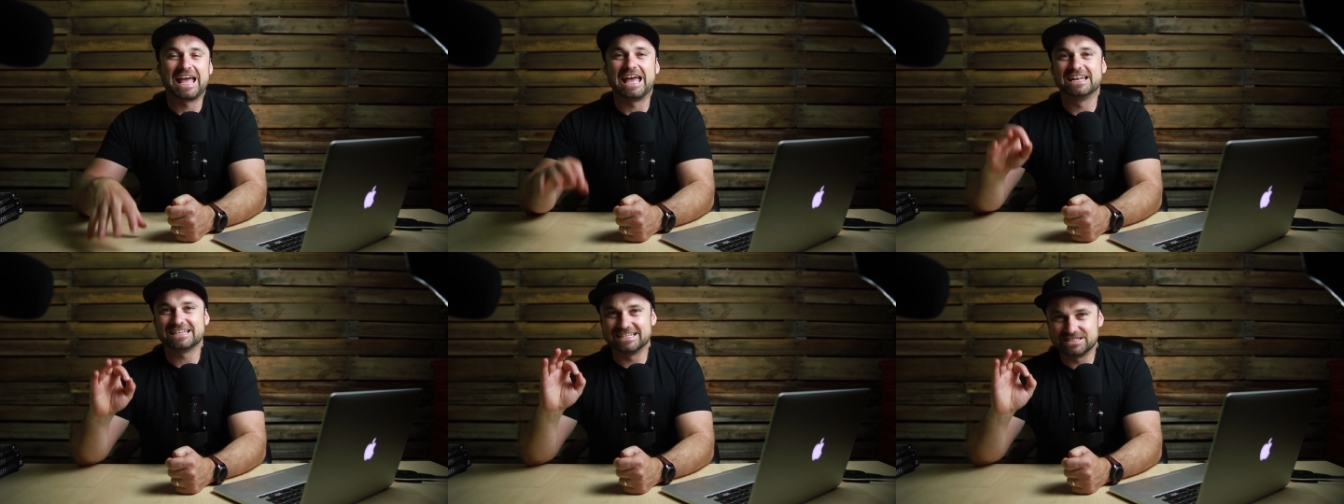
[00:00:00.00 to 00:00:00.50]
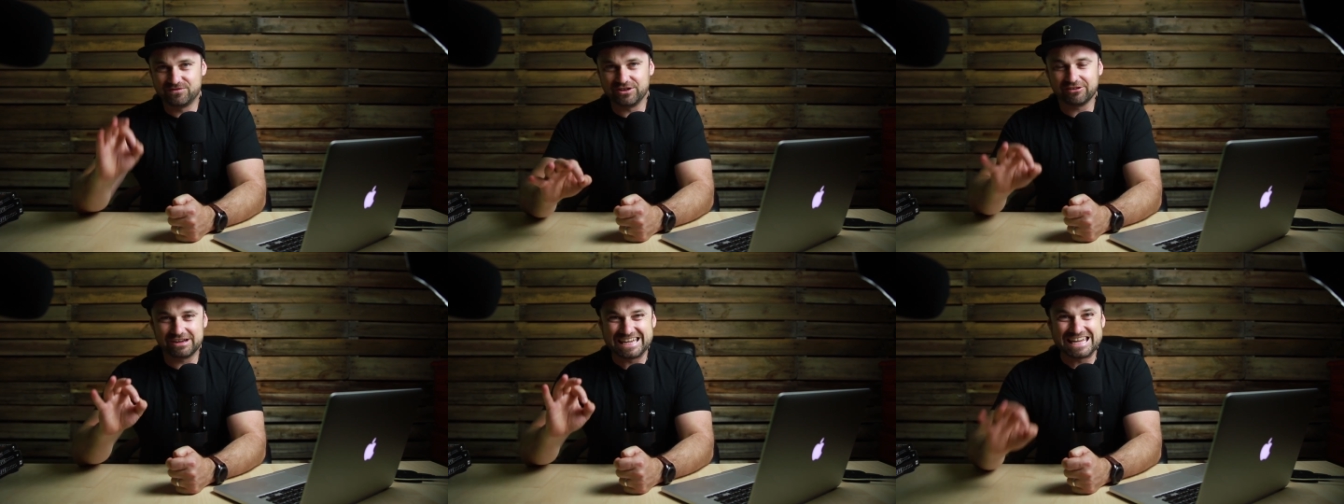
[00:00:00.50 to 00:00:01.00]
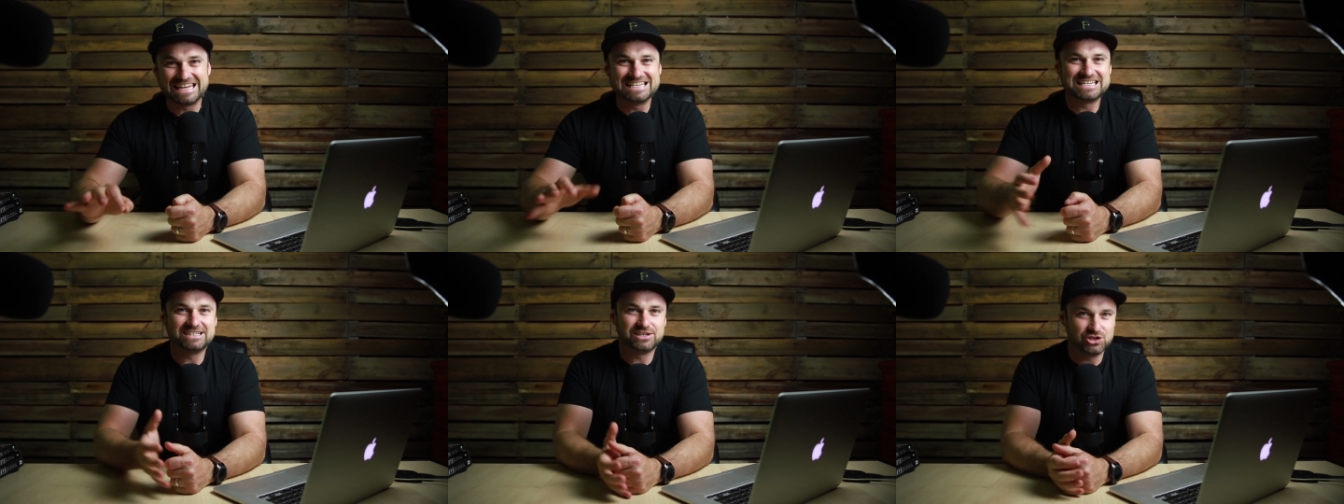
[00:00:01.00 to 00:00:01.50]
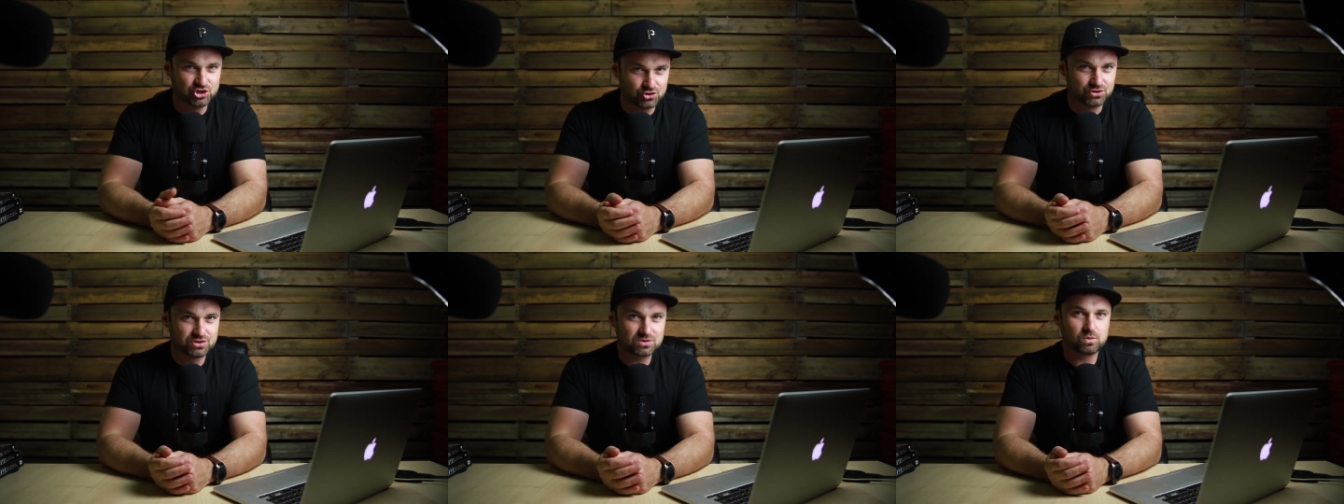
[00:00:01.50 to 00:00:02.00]
and is very easy to
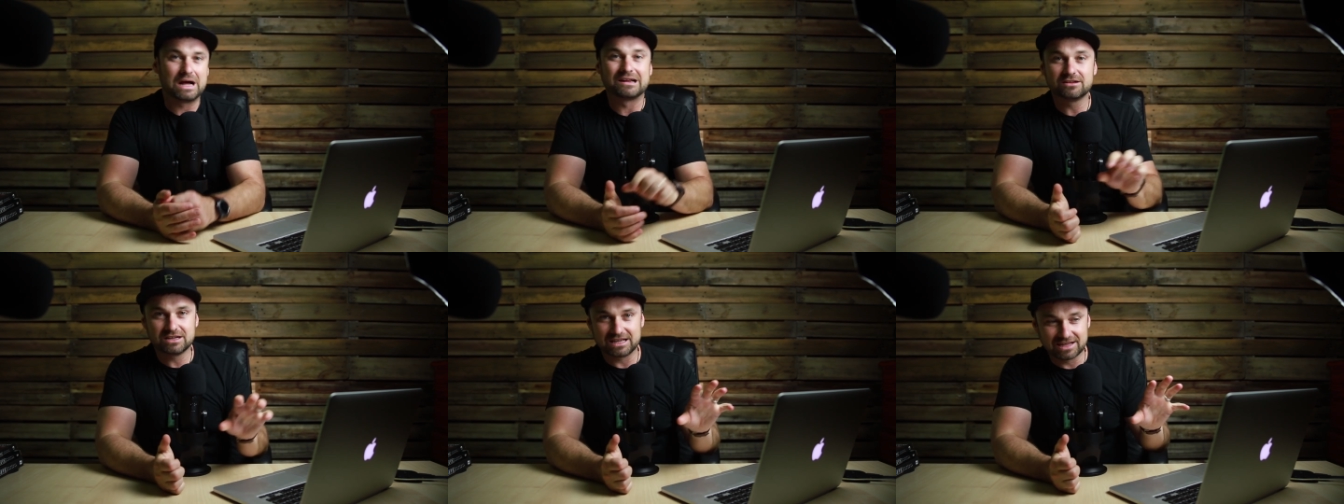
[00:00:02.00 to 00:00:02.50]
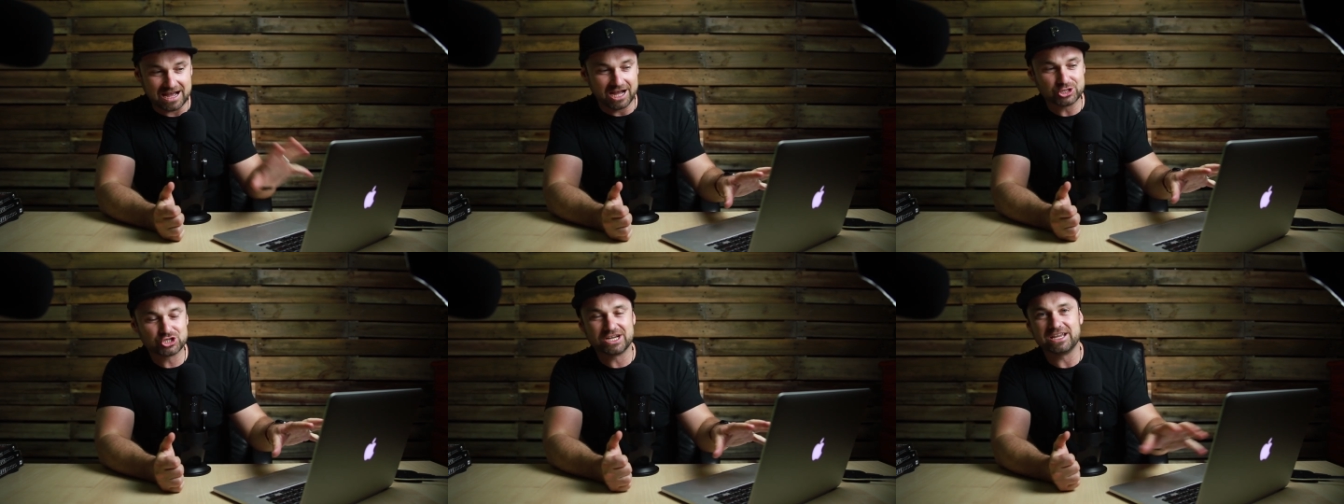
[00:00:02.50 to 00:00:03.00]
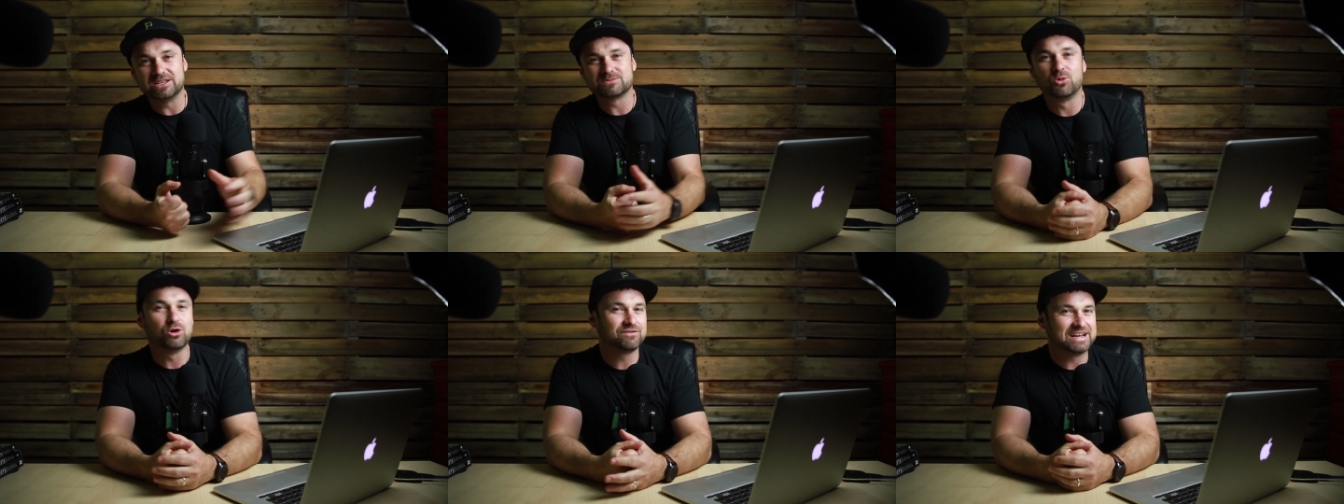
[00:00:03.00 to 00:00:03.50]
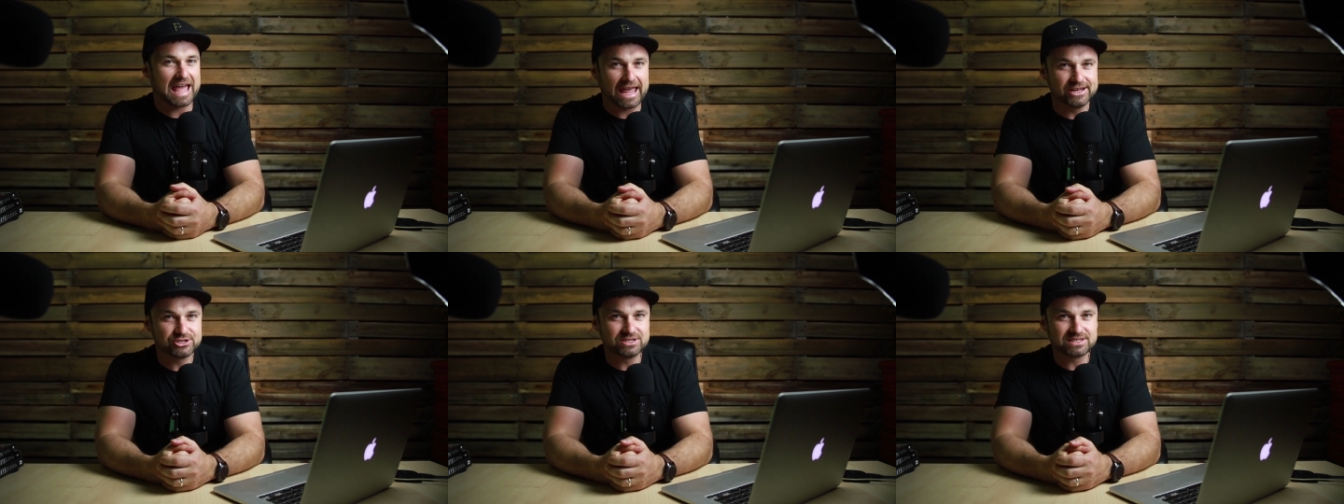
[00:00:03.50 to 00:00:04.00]
use while Kartra is more of an
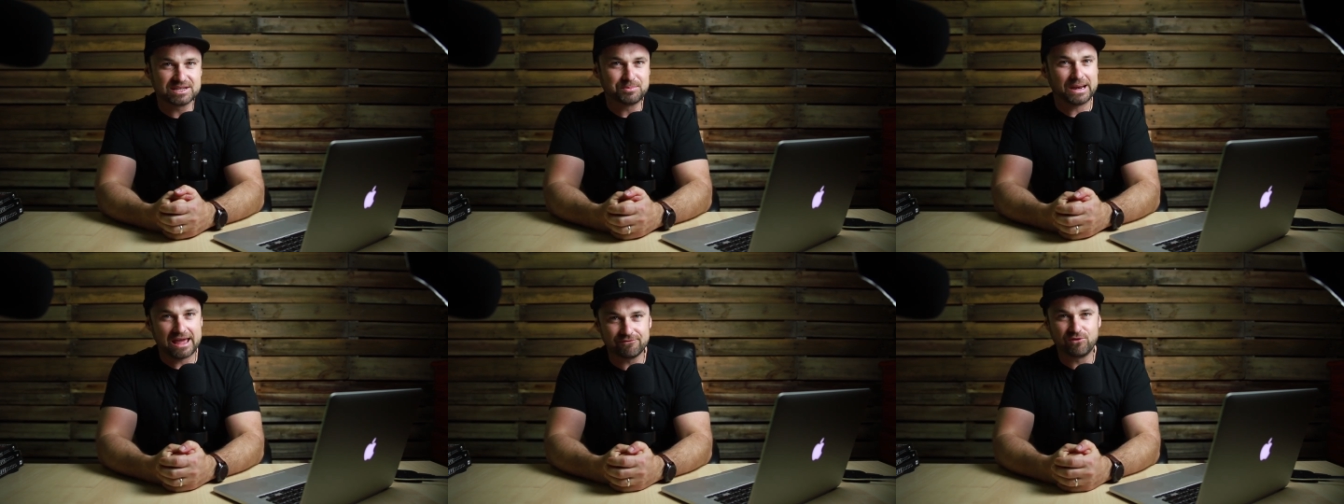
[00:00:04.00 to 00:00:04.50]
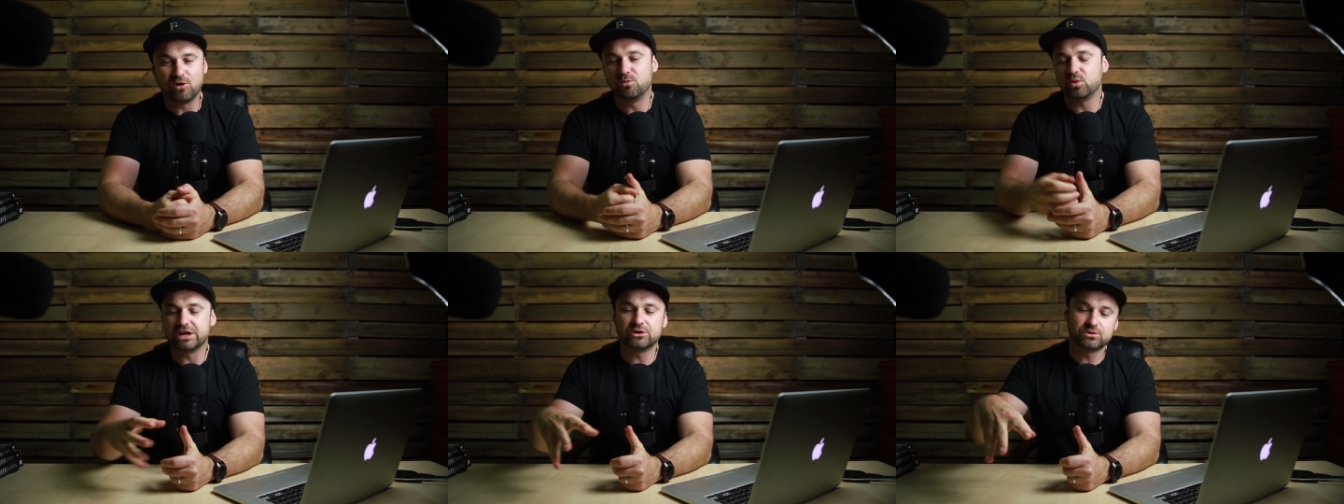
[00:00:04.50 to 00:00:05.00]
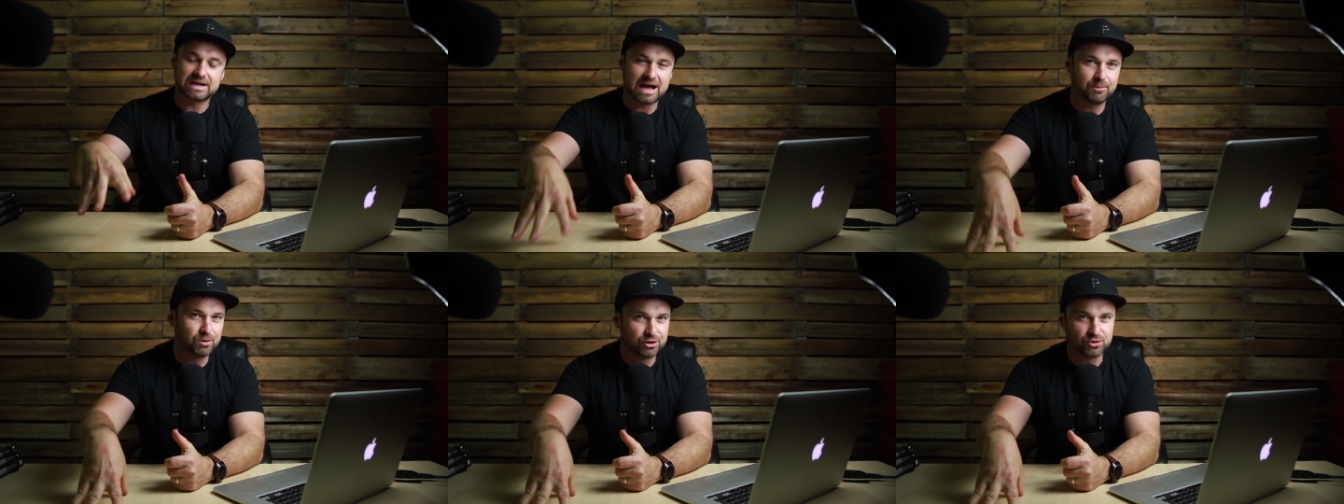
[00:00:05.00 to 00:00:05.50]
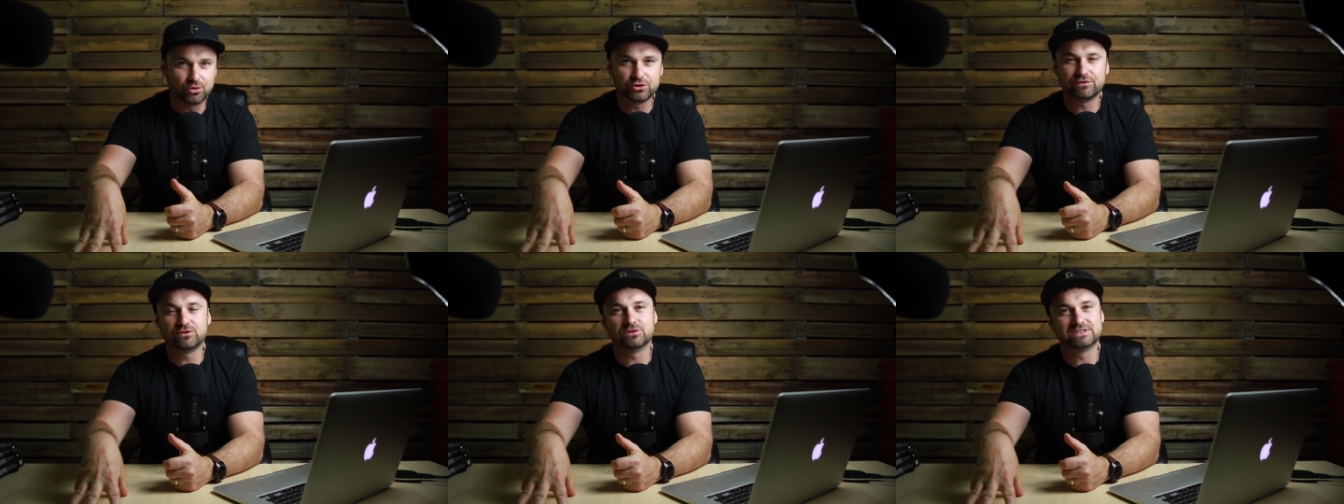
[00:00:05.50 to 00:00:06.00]
agency platform where you would upload all
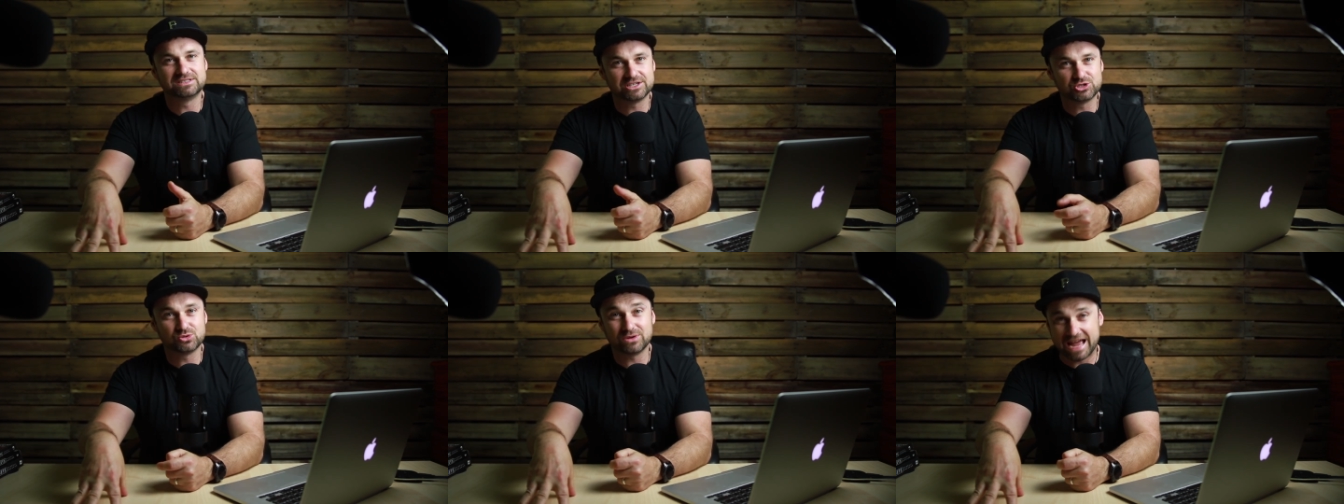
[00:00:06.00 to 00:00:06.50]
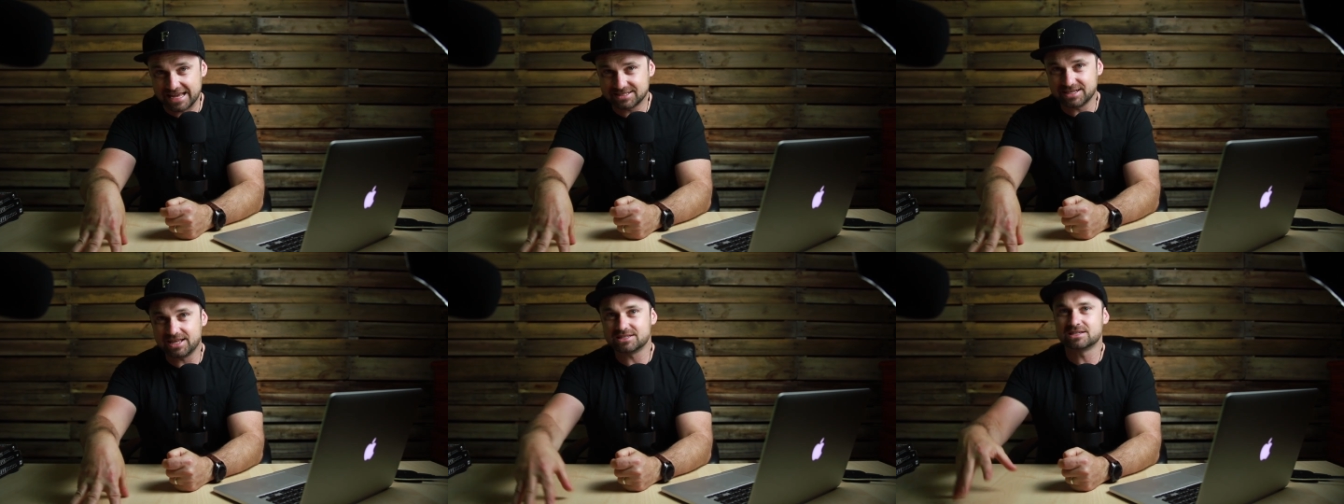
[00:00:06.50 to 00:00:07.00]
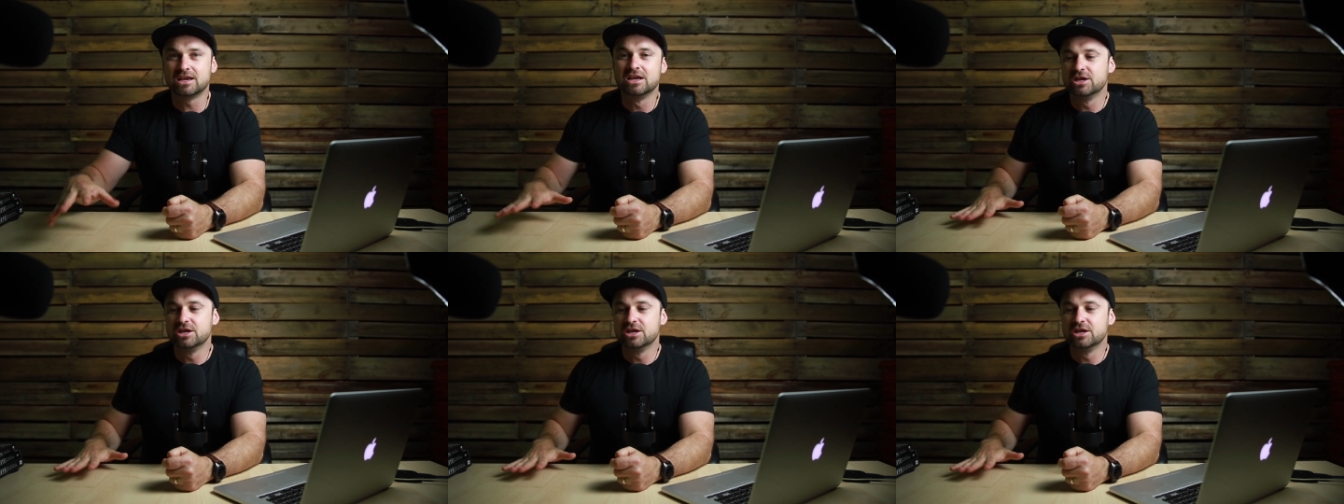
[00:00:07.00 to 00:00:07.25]
of your digital assets.